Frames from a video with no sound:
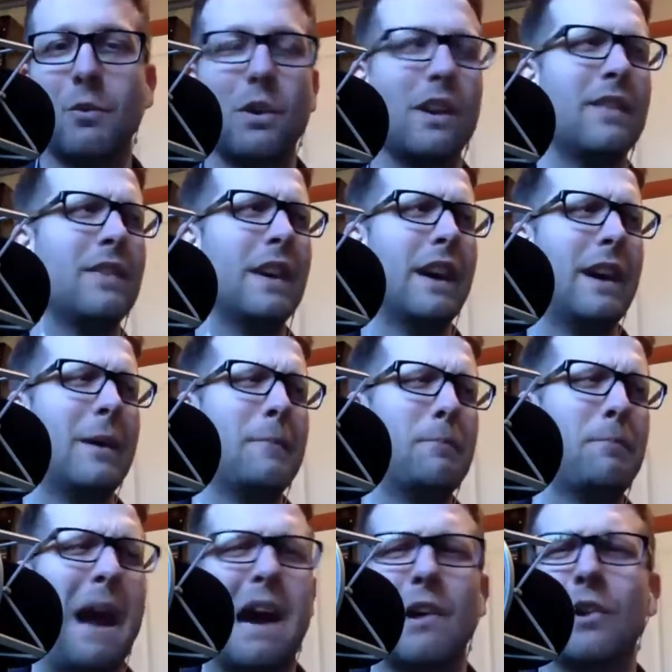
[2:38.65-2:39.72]
We're in the
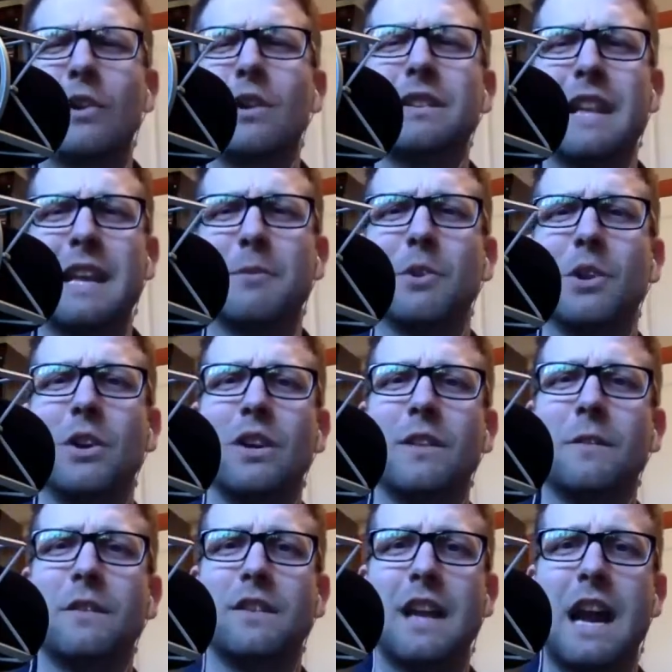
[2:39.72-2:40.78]
Ballard neighborhood
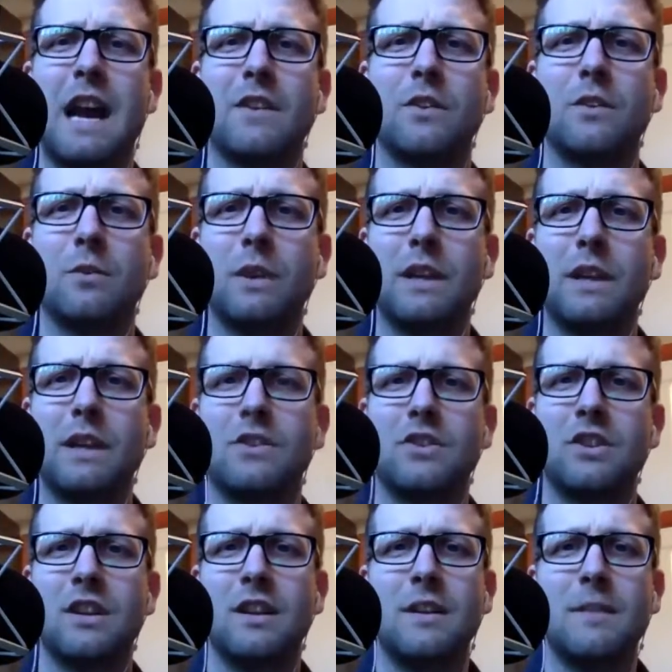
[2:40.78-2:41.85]
of Seattle, which